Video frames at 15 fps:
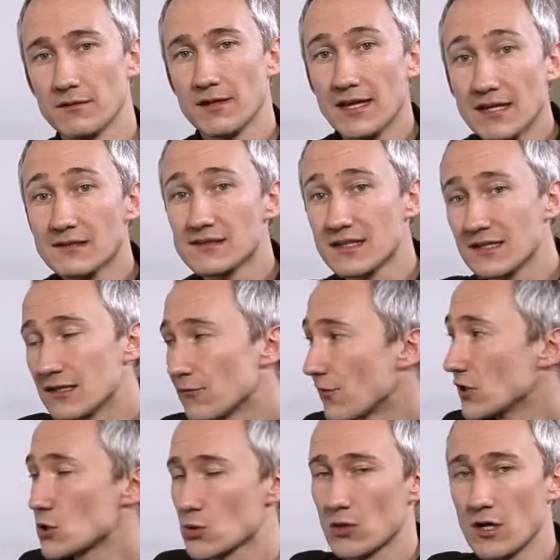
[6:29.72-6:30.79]
Each
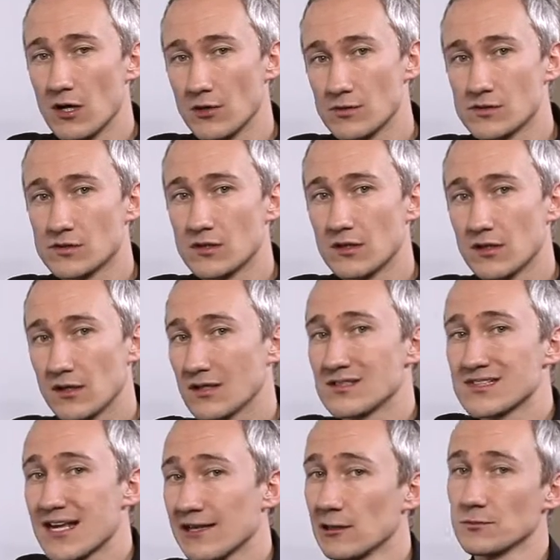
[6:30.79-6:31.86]
individual host can
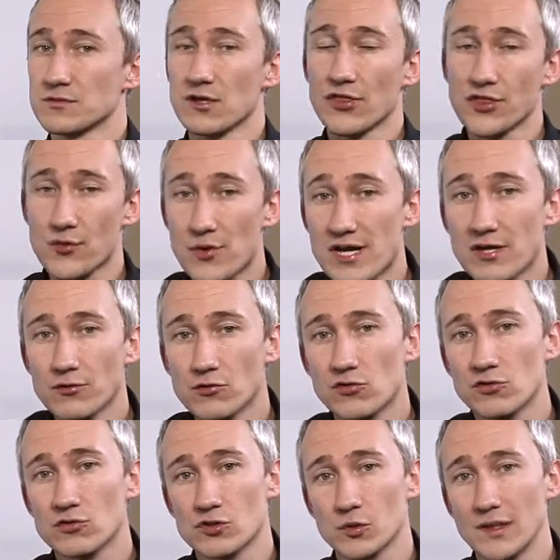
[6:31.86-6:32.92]
scale up to
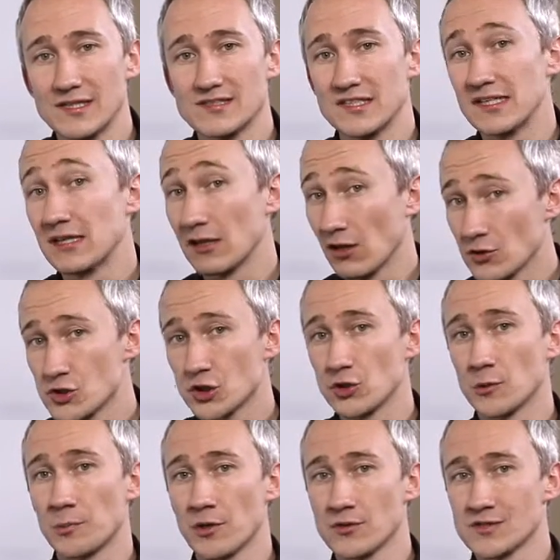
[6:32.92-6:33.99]
320
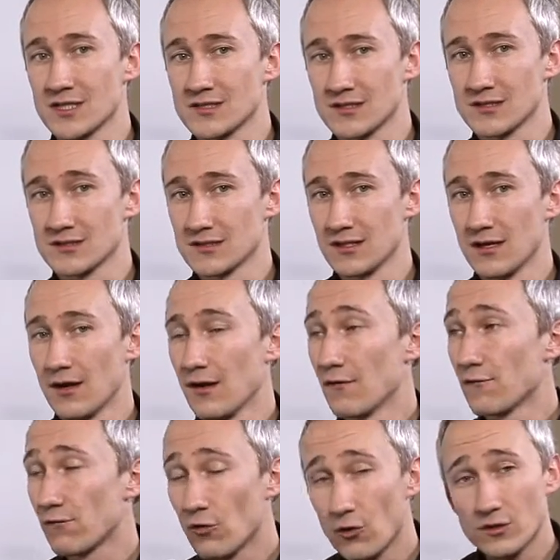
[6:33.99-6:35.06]
logical processors,
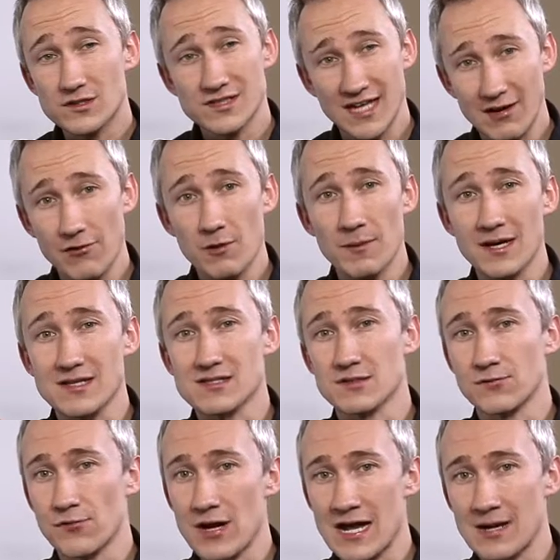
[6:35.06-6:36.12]
4 terabytes
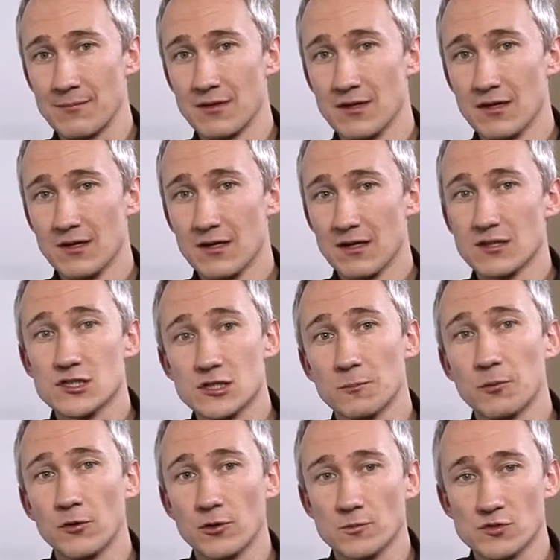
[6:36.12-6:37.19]
of RAM, and
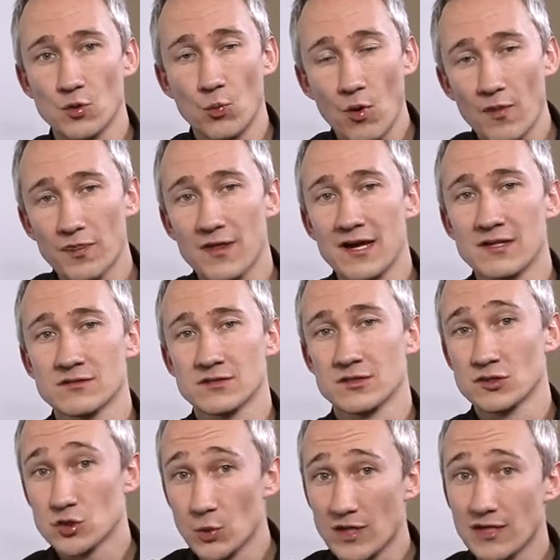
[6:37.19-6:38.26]
support up to
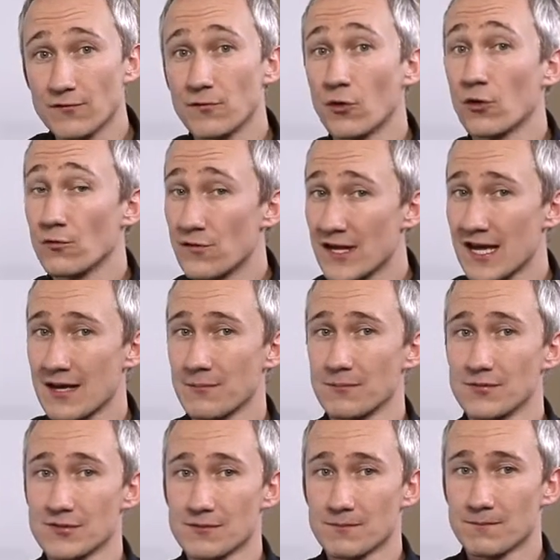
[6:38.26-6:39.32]
1,024
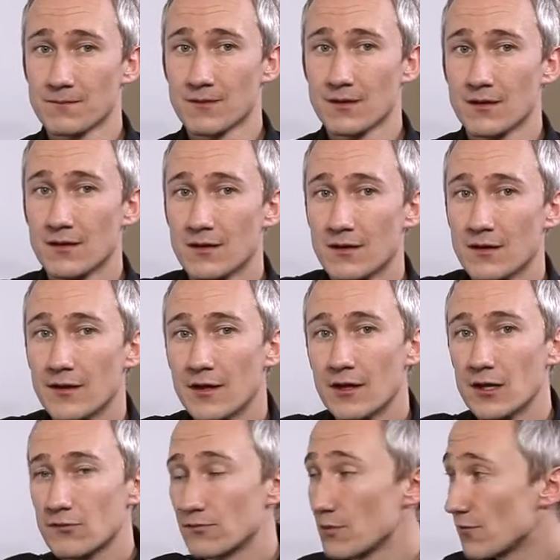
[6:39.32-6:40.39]
VMs.
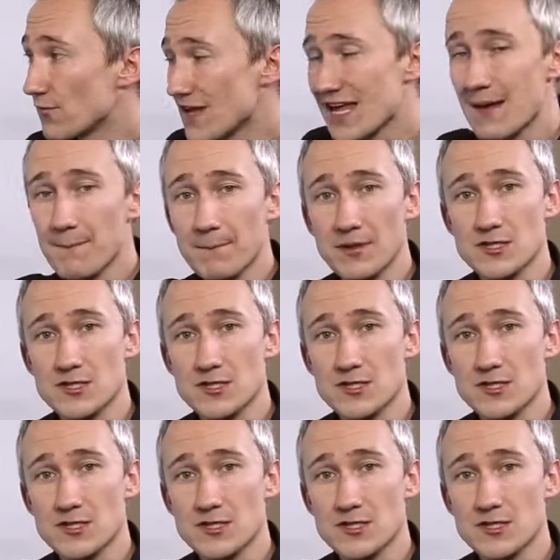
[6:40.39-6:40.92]
From a VM